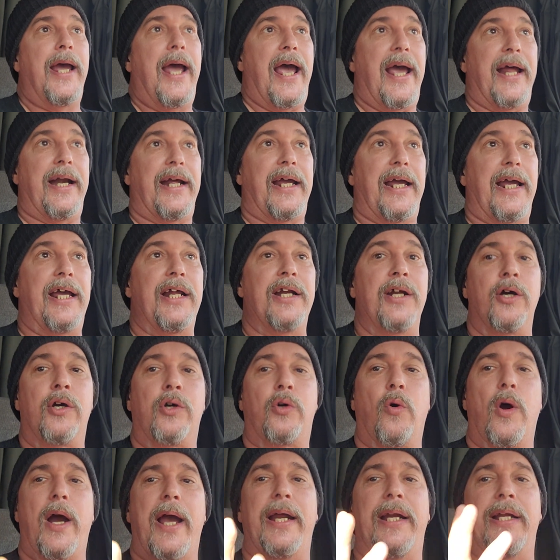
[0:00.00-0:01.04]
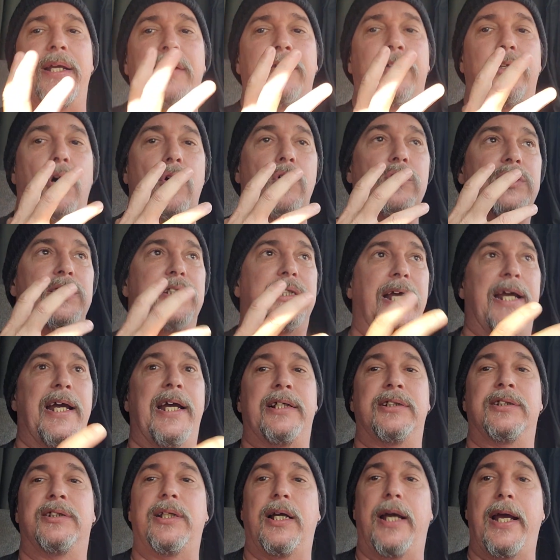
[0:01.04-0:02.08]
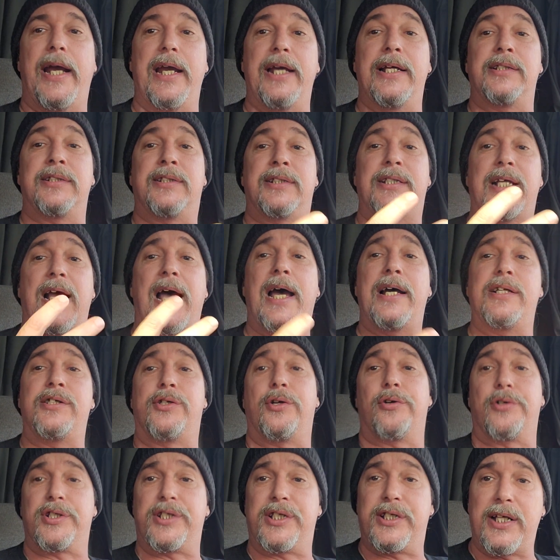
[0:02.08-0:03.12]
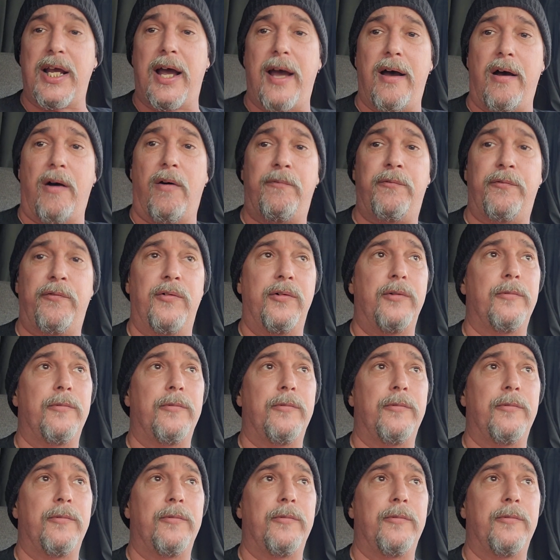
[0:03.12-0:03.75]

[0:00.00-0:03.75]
and integrating those things inside yourself